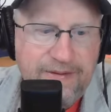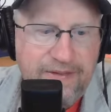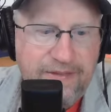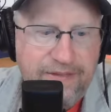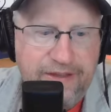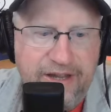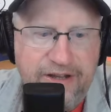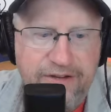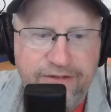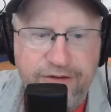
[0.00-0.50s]

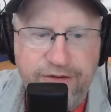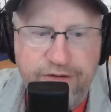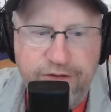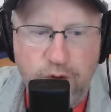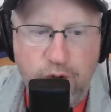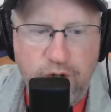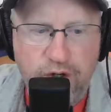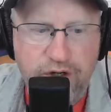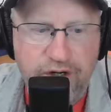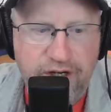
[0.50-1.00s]
Then
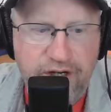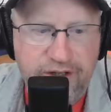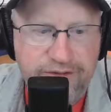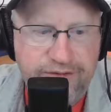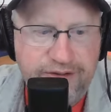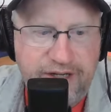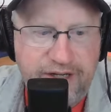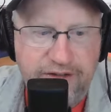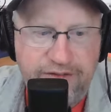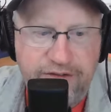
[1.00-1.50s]

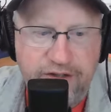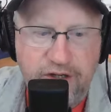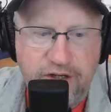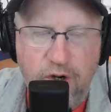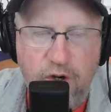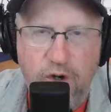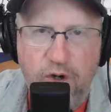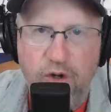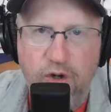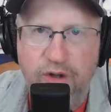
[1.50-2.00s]
Zadorov gets a
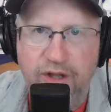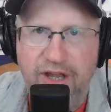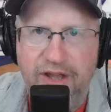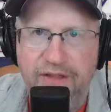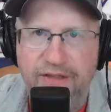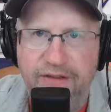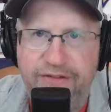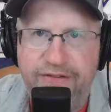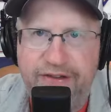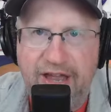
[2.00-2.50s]
goal
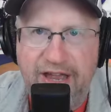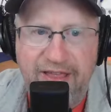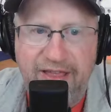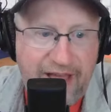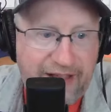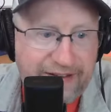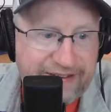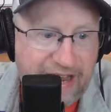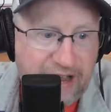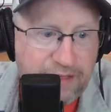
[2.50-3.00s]
in the second.
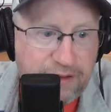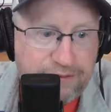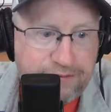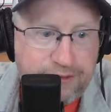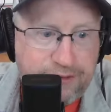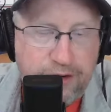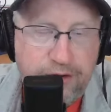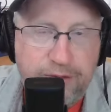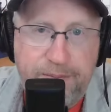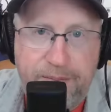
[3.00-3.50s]
That's how the
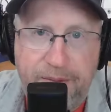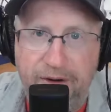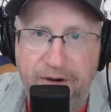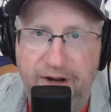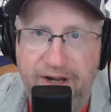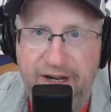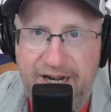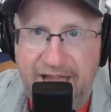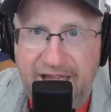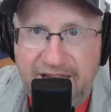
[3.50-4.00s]
first
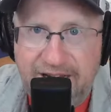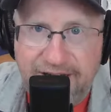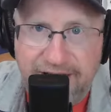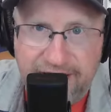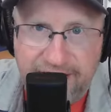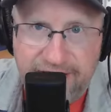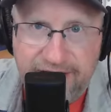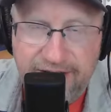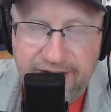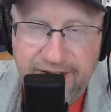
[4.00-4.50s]
period
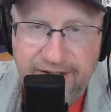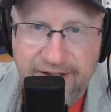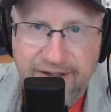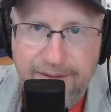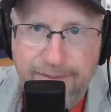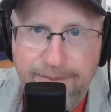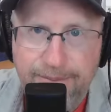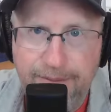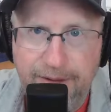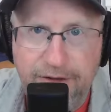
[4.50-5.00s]
ended.
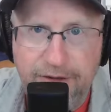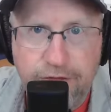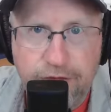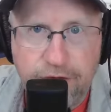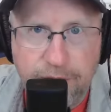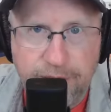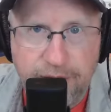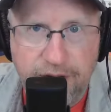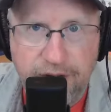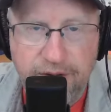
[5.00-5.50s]

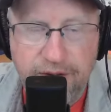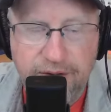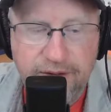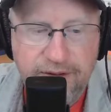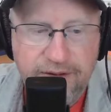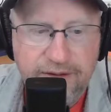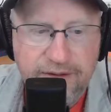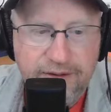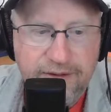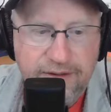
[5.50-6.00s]
Miserable.
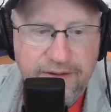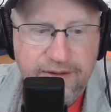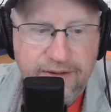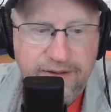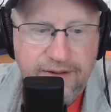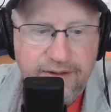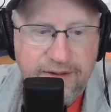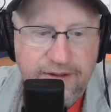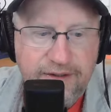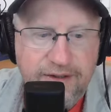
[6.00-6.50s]

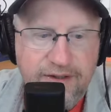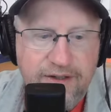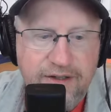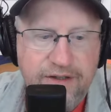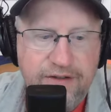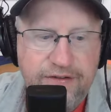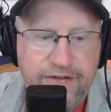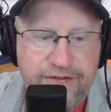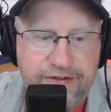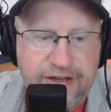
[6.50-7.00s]

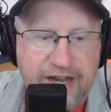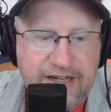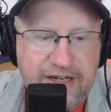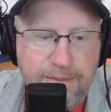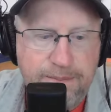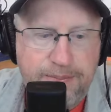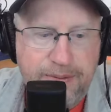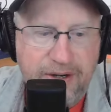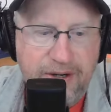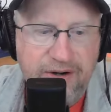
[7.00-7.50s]

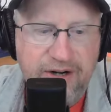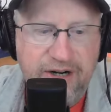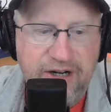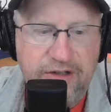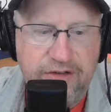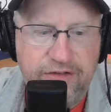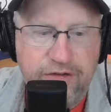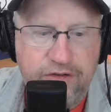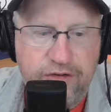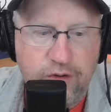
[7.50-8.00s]
Second
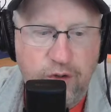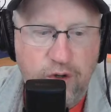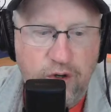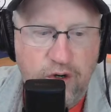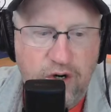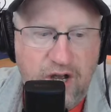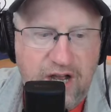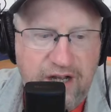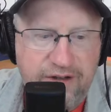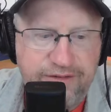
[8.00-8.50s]
period,
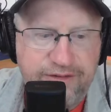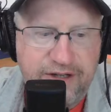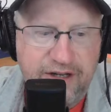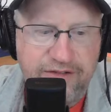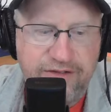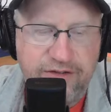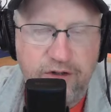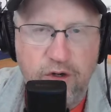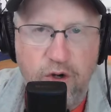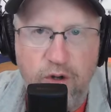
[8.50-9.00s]
Zadorov
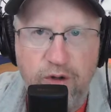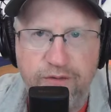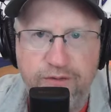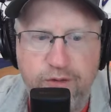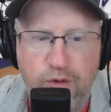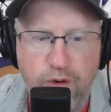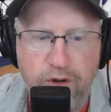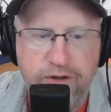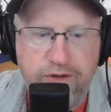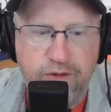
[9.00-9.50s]
gets a goal at
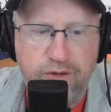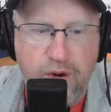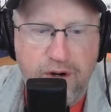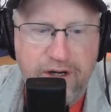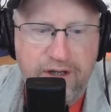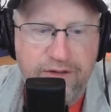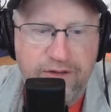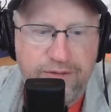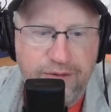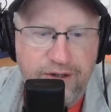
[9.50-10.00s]

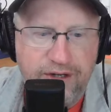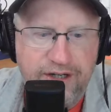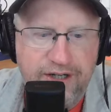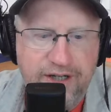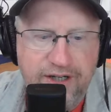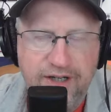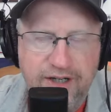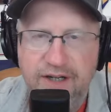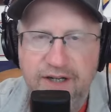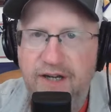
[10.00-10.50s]
4:23.
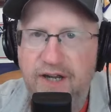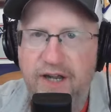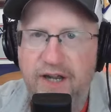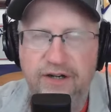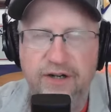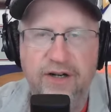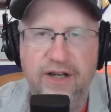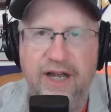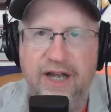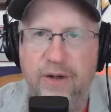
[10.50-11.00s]
And
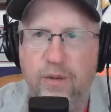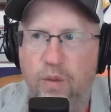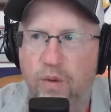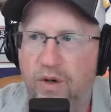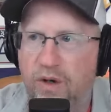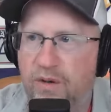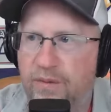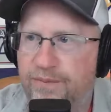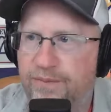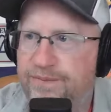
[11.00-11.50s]
you're like,
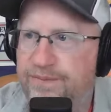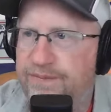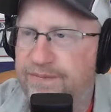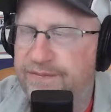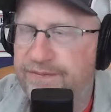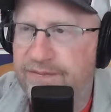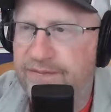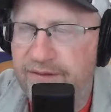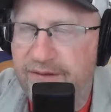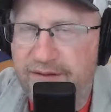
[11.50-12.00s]
well,
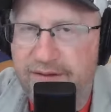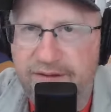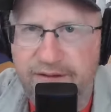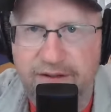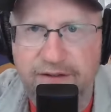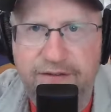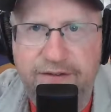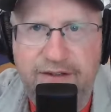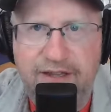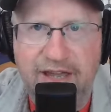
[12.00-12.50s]

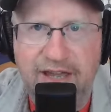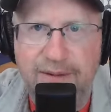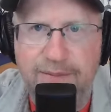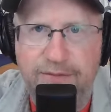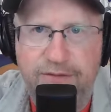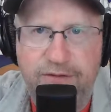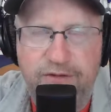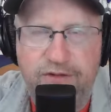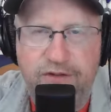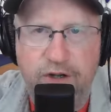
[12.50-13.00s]
this
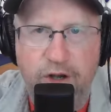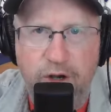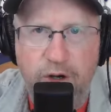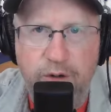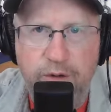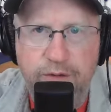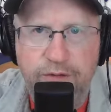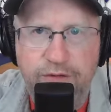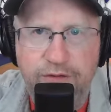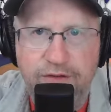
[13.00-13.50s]
game's
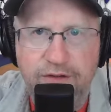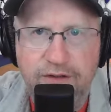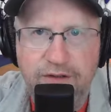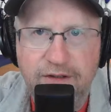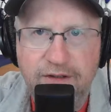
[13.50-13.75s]
toast.